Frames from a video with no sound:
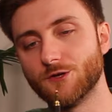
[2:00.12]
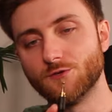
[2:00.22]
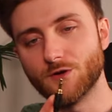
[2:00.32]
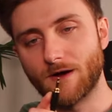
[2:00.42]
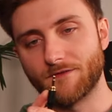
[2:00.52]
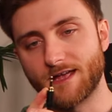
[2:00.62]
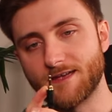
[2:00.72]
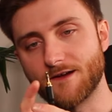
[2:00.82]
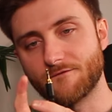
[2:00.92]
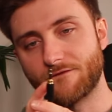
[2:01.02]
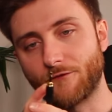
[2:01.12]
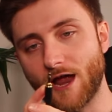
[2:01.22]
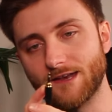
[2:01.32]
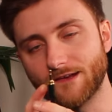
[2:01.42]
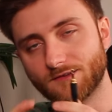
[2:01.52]
you do have a
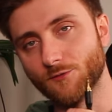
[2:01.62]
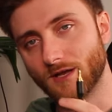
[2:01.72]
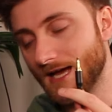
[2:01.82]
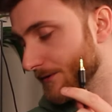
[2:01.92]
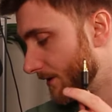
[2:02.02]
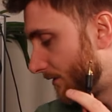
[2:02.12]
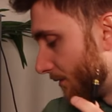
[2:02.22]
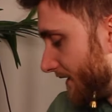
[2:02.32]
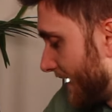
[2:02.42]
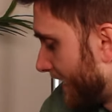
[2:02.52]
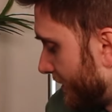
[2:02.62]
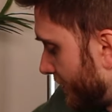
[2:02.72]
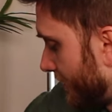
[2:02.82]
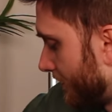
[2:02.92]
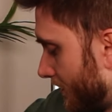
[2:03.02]
thread to allow you to
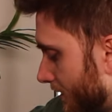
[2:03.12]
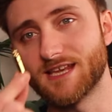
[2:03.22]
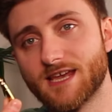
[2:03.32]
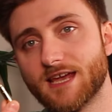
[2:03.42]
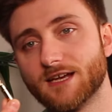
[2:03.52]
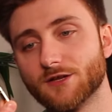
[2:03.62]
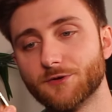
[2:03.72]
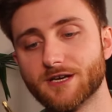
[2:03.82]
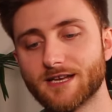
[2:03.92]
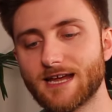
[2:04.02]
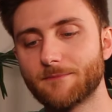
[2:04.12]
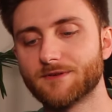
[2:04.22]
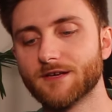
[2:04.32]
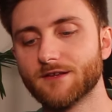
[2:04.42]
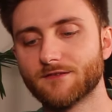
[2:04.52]
attach the included
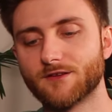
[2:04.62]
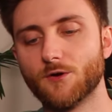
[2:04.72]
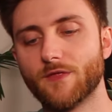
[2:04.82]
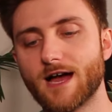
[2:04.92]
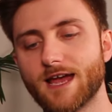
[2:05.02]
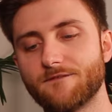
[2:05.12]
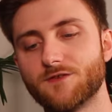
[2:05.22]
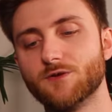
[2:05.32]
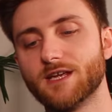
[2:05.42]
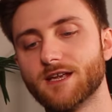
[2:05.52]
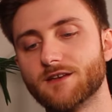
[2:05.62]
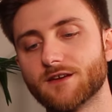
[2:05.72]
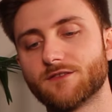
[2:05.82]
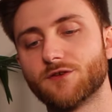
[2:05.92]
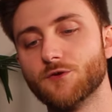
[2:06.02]
adapter so that if you need
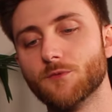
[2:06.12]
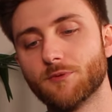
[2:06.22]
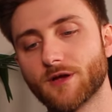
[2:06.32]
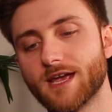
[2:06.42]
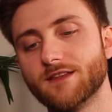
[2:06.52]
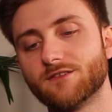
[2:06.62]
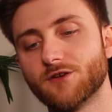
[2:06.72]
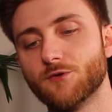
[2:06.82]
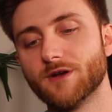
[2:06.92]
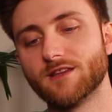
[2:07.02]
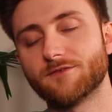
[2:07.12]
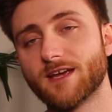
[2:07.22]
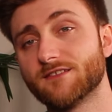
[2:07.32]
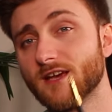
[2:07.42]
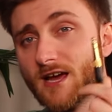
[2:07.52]
to plug it into an
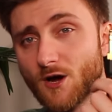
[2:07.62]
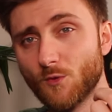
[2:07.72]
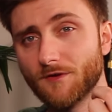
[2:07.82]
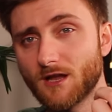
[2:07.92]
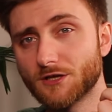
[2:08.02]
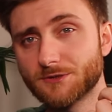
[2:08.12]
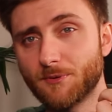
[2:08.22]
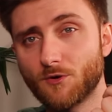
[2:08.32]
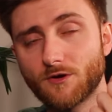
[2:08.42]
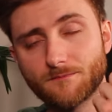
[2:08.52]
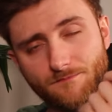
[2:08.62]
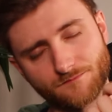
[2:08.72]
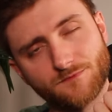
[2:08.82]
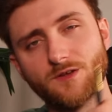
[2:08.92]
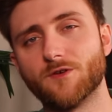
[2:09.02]
interface with a larger port,
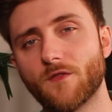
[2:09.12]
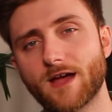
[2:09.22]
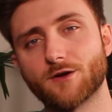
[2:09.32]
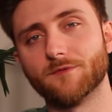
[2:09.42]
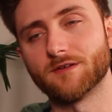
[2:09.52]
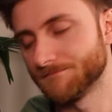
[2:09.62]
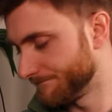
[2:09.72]
you've got that covered.